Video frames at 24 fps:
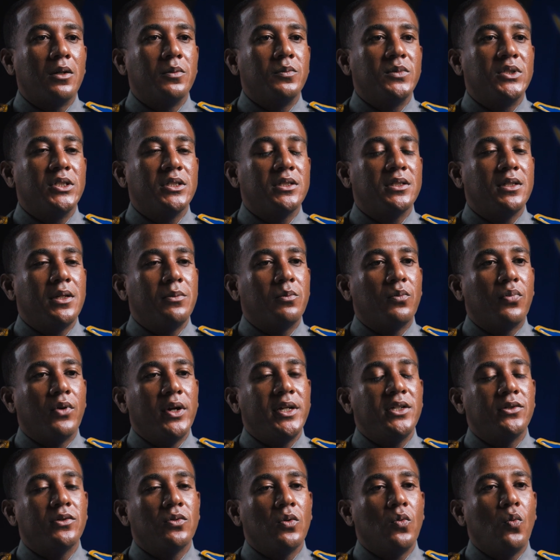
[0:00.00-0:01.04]
Just
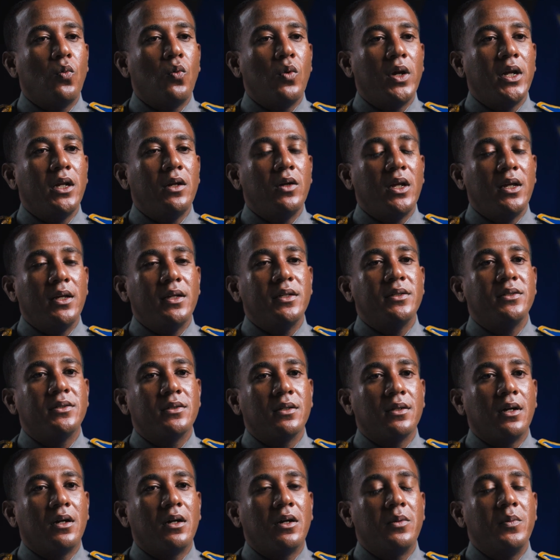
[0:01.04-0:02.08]
embrace what it
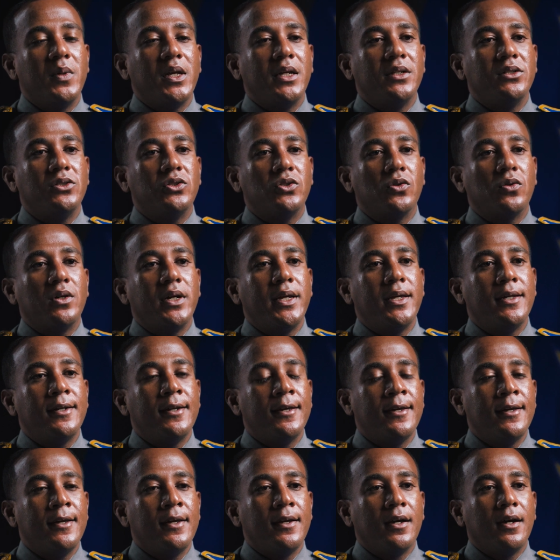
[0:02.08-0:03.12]
is, enjoy it,
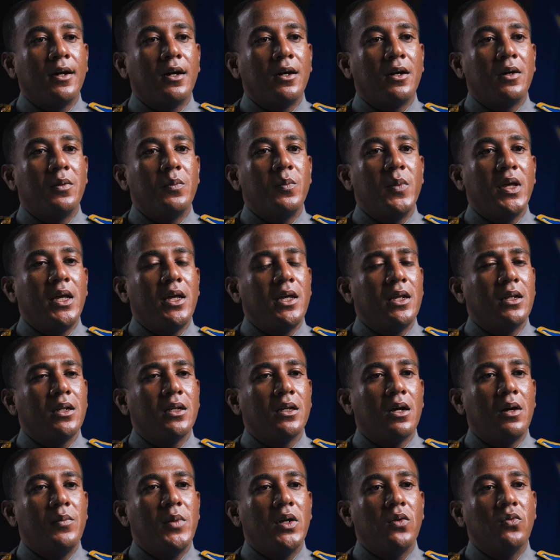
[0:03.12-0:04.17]

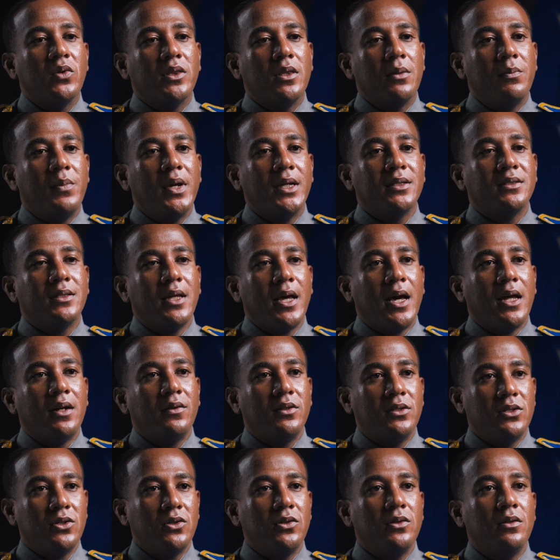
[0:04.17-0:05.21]
come in with the best
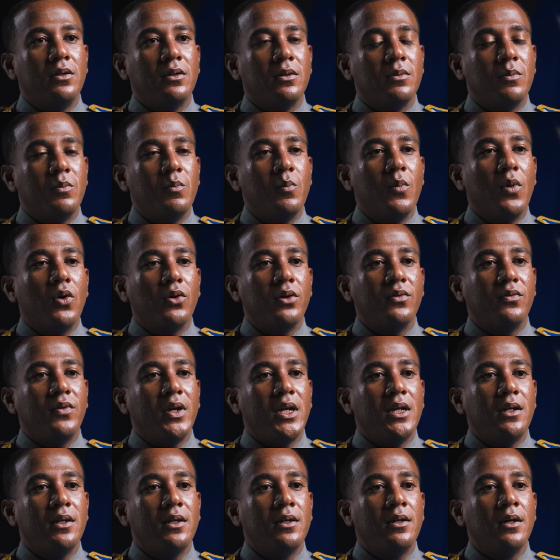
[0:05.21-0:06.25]
attitude,
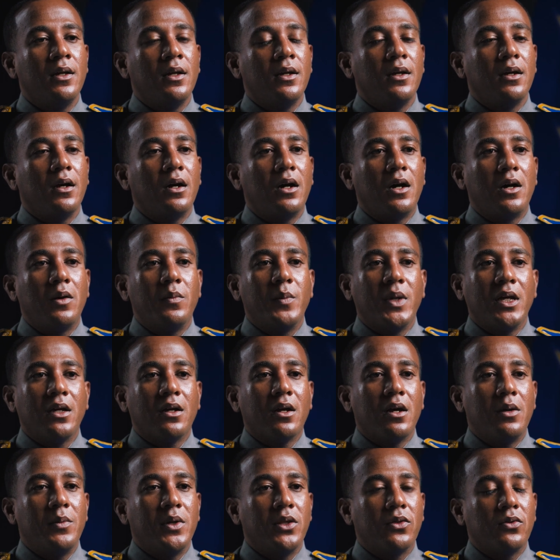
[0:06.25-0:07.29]
motivated, and
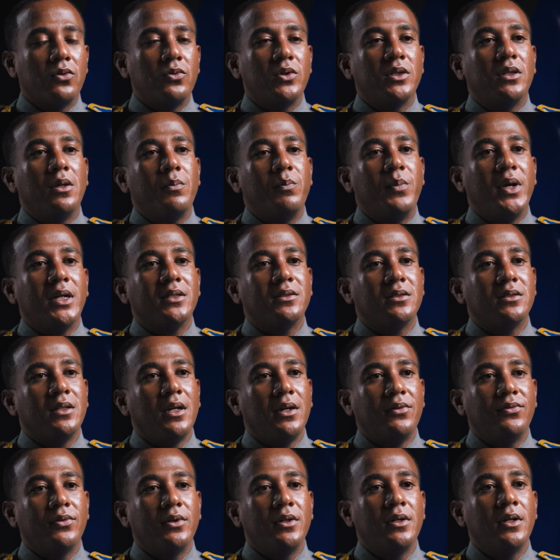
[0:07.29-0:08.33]
coming through with the best
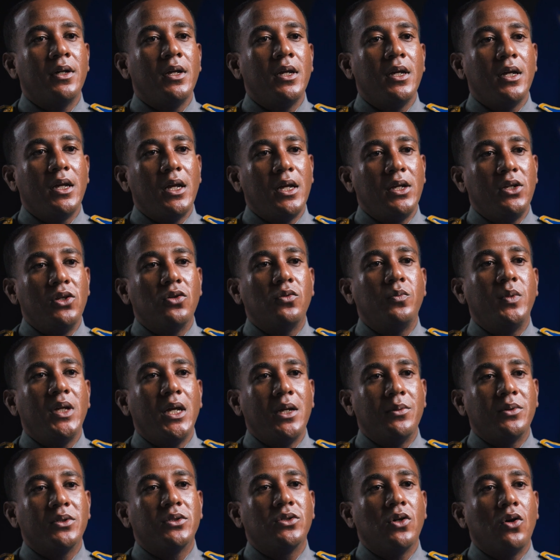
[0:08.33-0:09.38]
effort, and you'll be
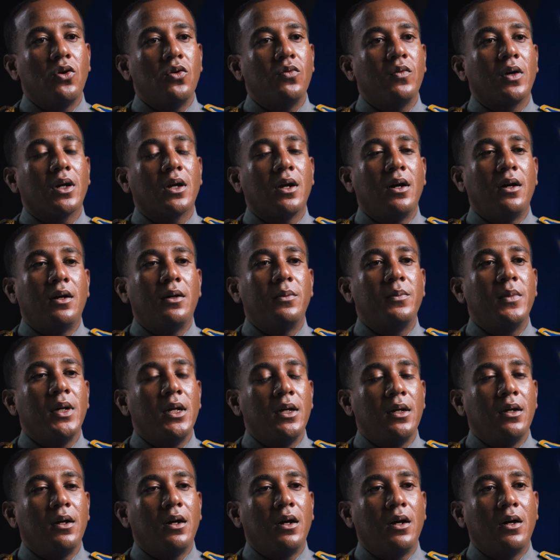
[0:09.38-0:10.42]
able to overcome
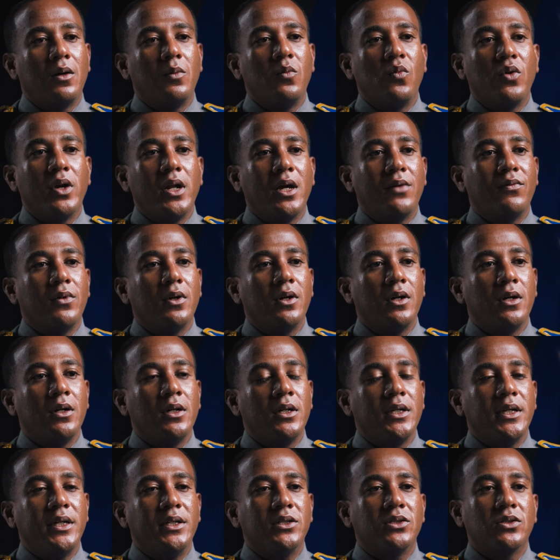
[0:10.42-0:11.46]
whatever
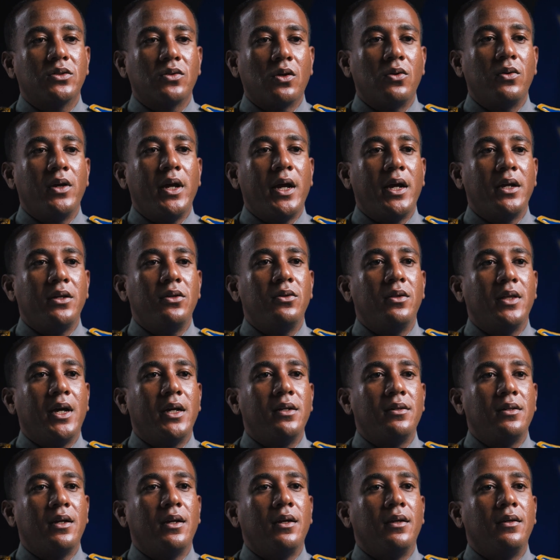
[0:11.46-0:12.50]
is thrown at you
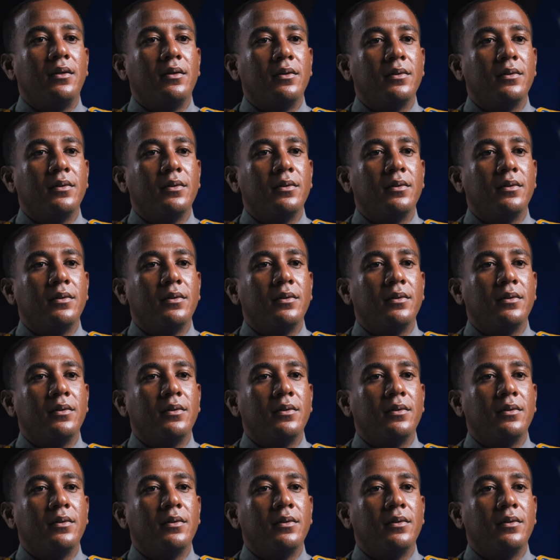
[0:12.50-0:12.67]
that day.